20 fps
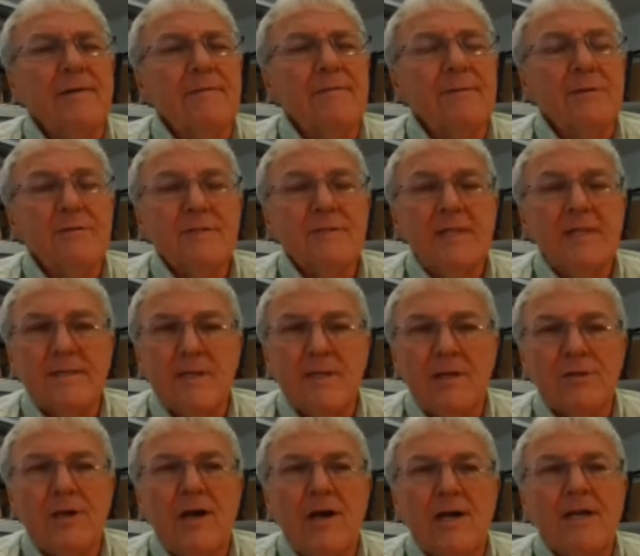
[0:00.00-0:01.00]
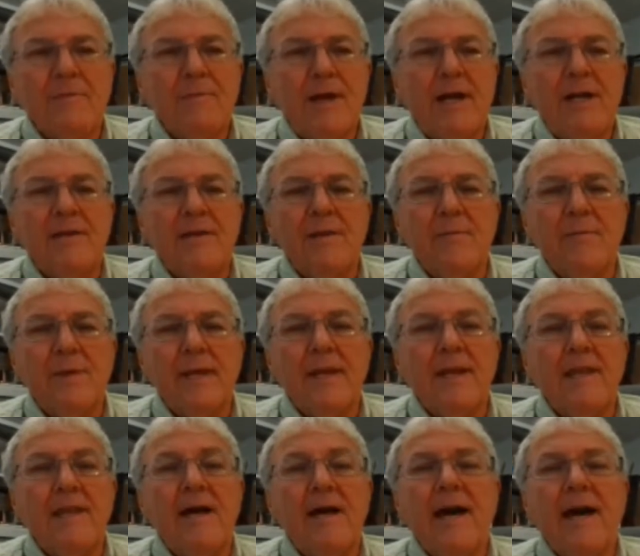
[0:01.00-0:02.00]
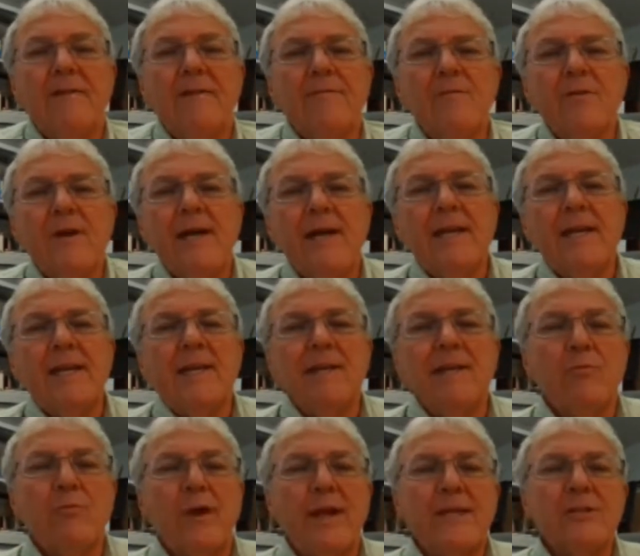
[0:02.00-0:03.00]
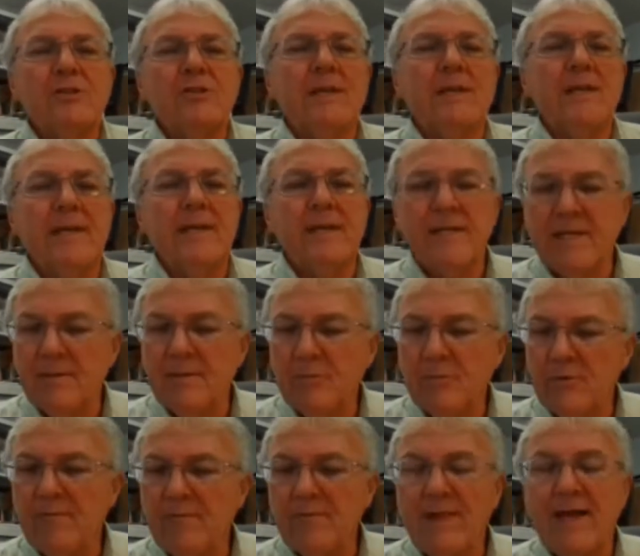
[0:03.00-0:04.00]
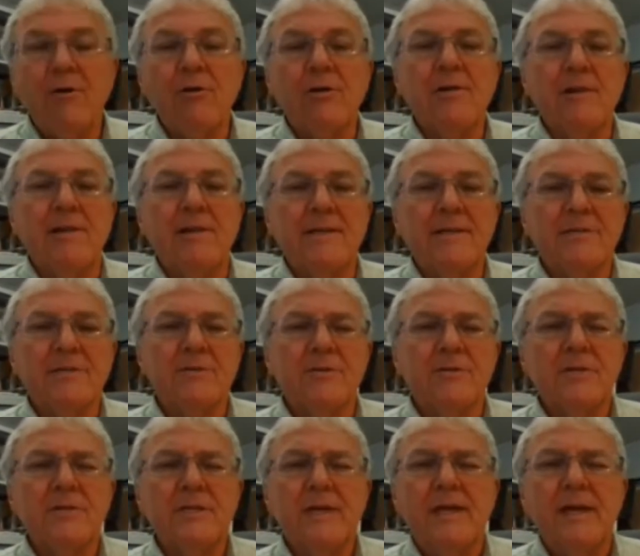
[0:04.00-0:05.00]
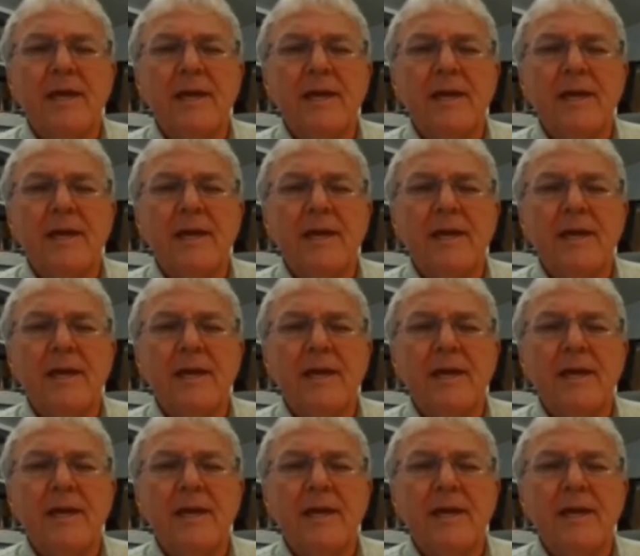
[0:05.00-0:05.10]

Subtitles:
There's, as I'll talk about in a minute, a lot of variety in branching and number of flower clusters.